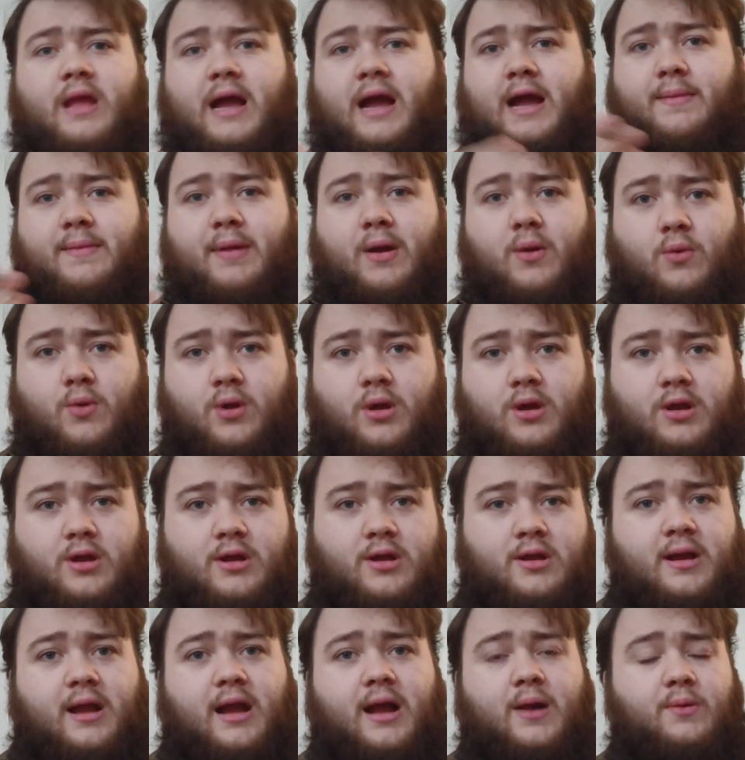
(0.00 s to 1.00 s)
I'm at
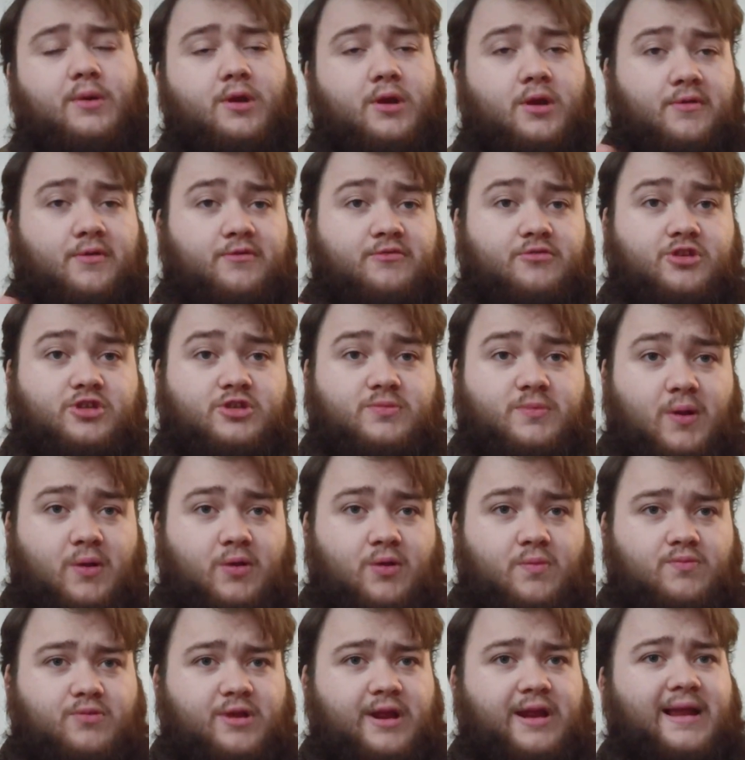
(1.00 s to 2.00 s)
work, I want to go for a
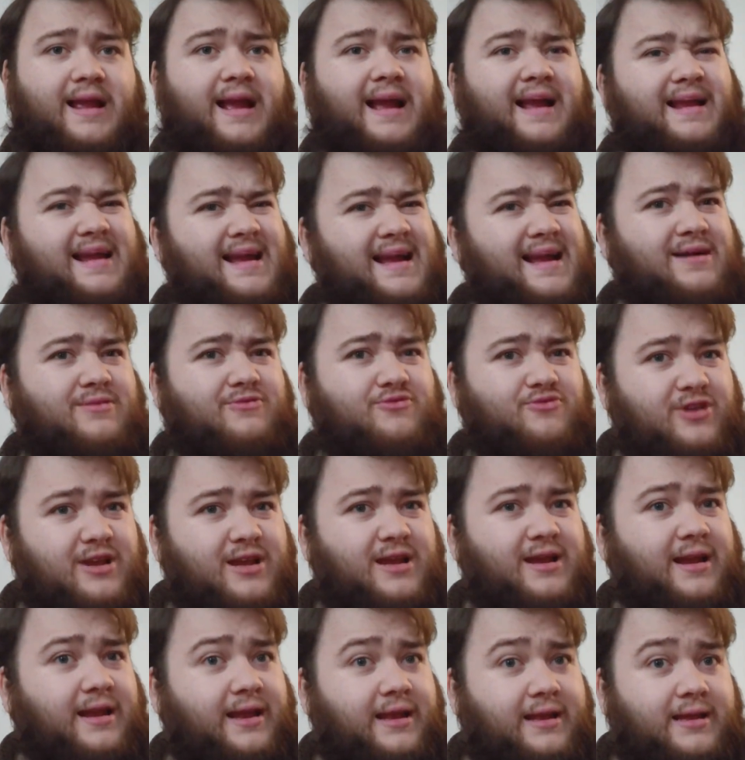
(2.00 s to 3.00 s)
smoke break. I can't
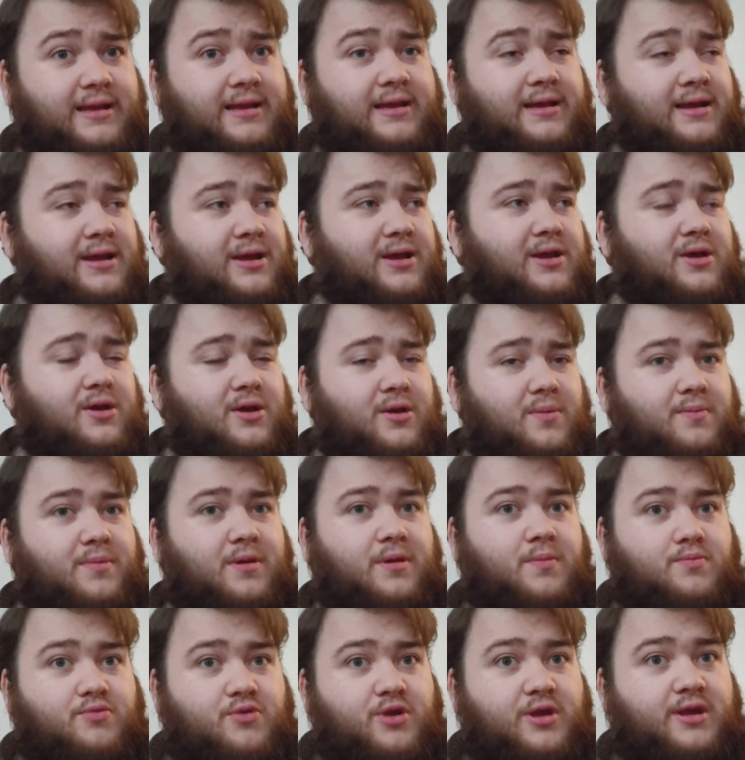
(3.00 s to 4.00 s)
really
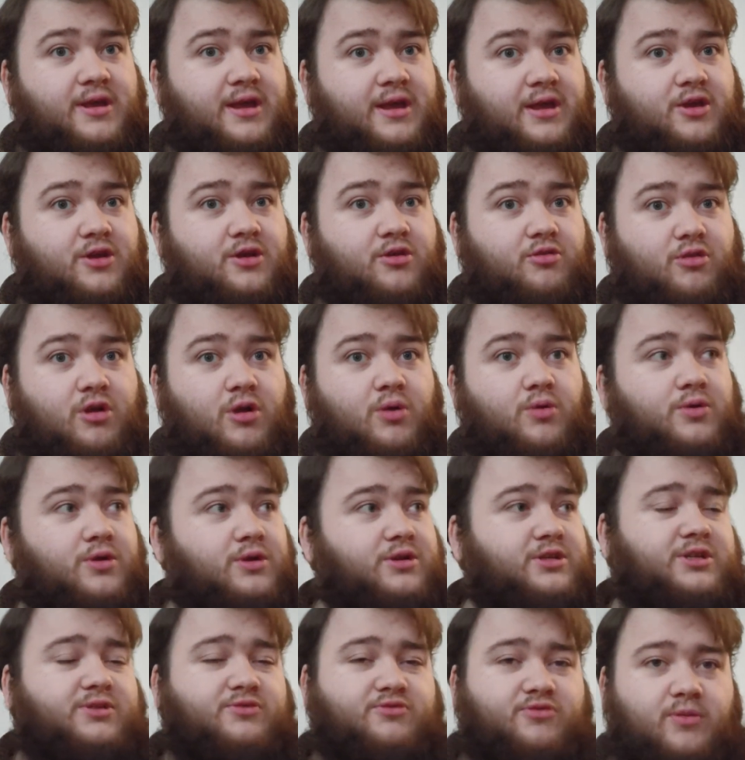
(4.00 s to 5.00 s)
be bringing
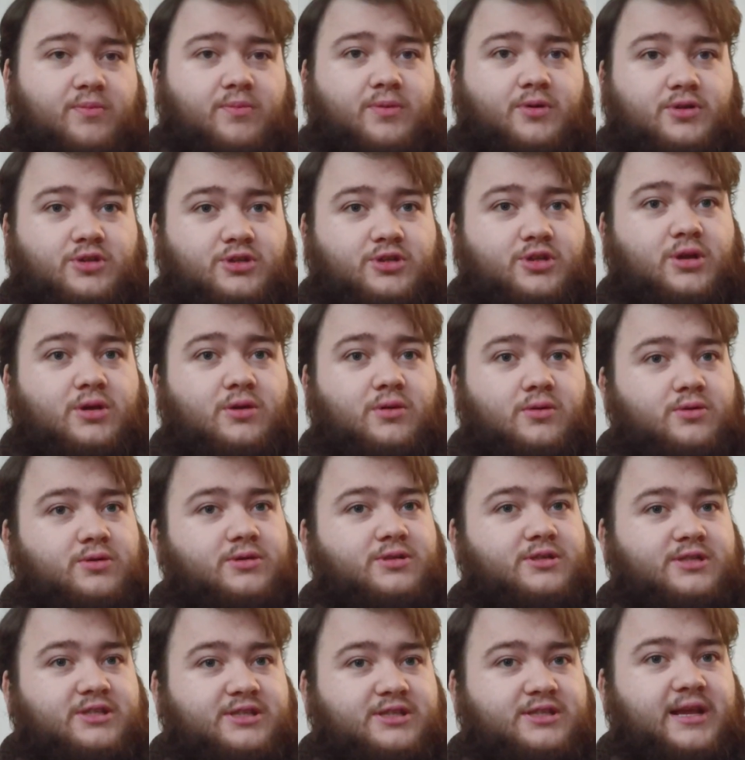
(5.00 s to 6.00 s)
Coronas and Robustos
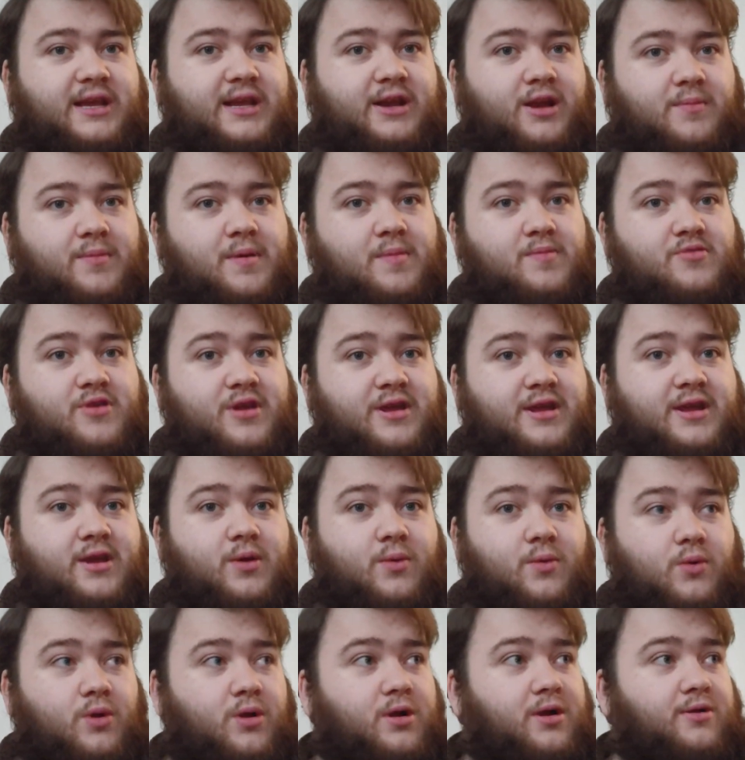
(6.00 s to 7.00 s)
and sitting on my break
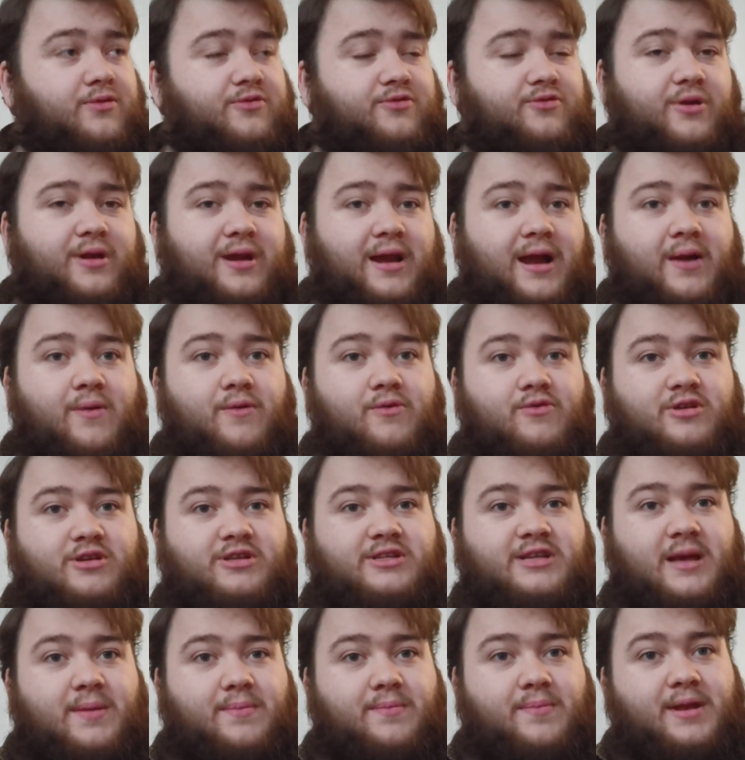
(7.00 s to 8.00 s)
at work for an hour
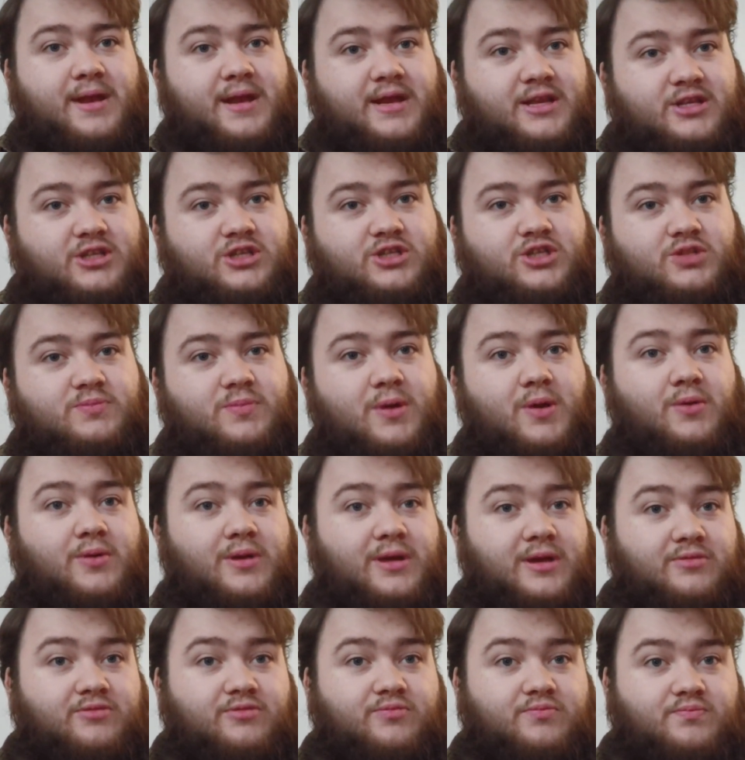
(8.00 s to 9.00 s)
and 10 minutes and
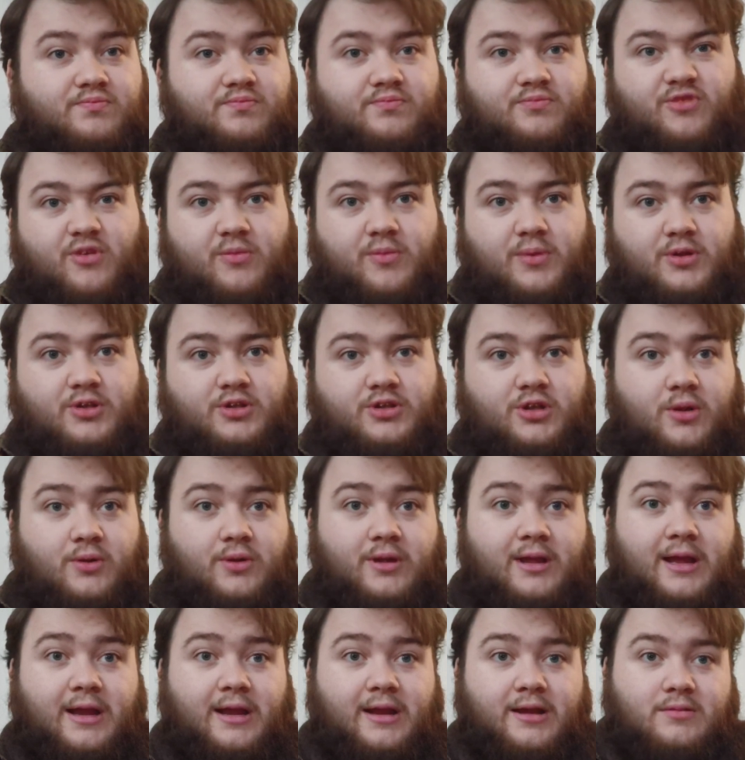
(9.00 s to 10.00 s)
smoking a Robusto,
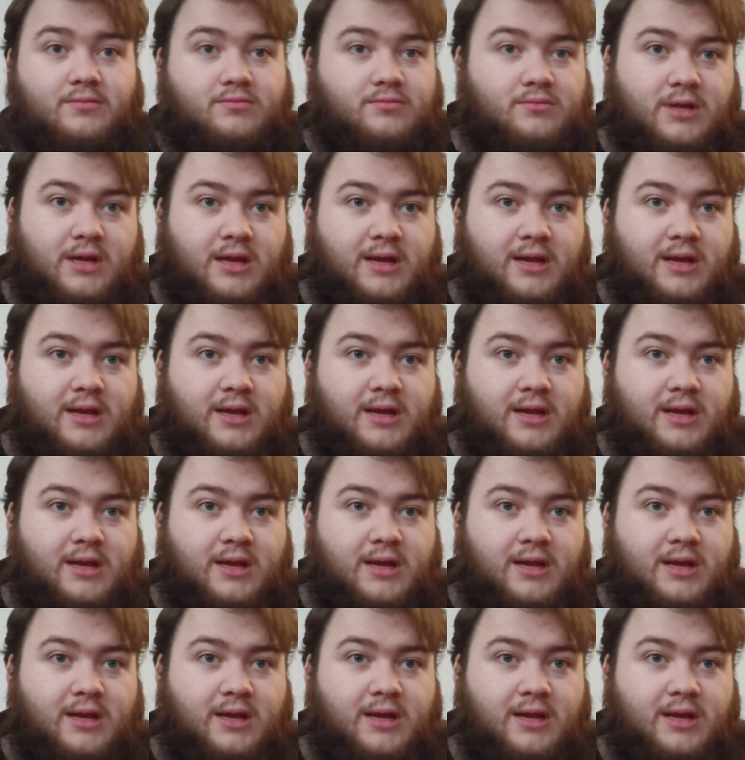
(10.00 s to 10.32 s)
can I?